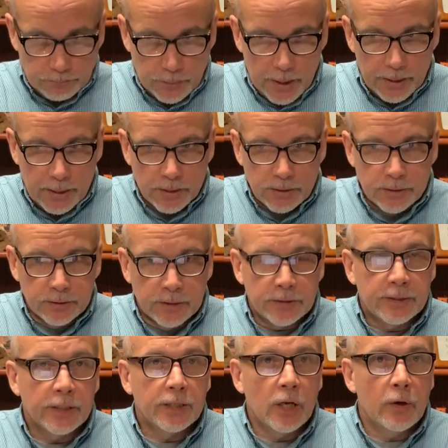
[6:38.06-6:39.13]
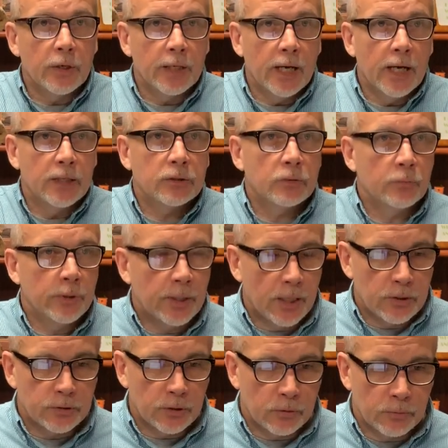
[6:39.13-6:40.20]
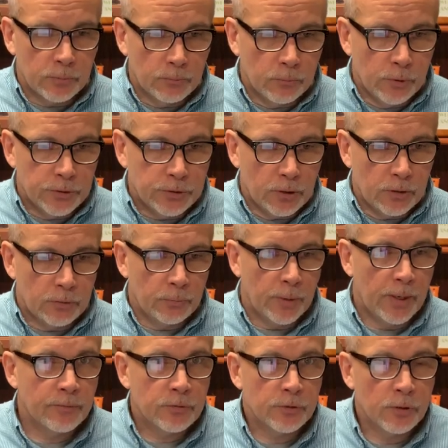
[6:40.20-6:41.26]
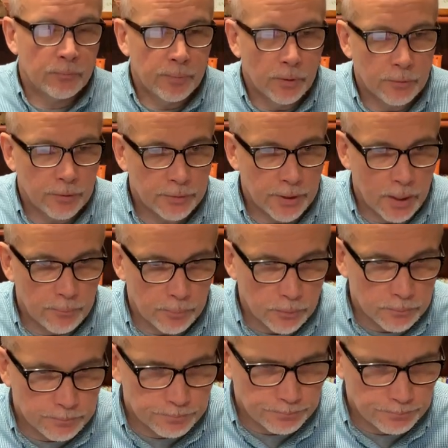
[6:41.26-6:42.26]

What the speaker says: Haggai says, let's get going, guys. We have to start building the temple.